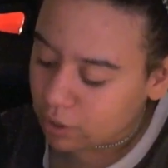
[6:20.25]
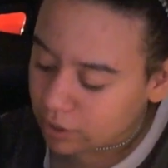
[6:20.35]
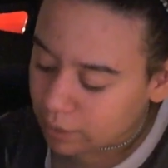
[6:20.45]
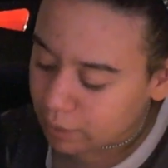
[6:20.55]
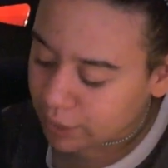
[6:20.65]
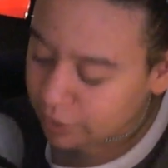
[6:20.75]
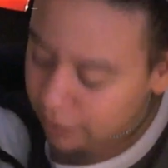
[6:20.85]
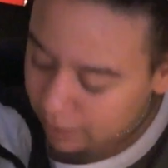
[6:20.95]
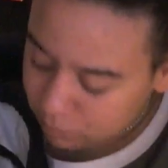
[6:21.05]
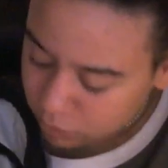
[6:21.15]
or like where your
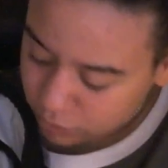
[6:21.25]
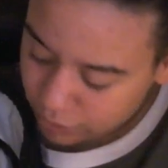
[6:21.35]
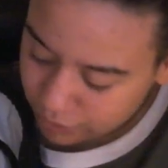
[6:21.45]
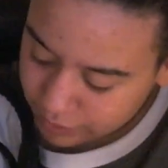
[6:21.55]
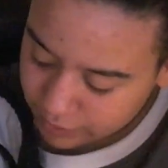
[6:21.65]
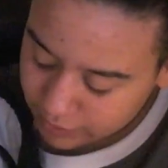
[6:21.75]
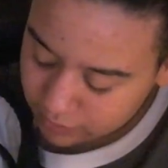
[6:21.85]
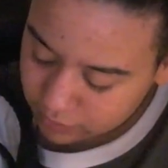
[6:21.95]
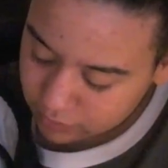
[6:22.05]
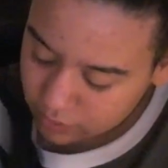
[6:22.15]
games would go, your
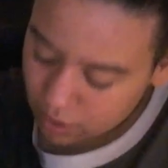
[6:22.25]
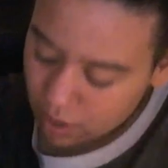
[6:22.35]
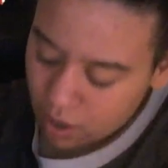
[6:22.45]
discs,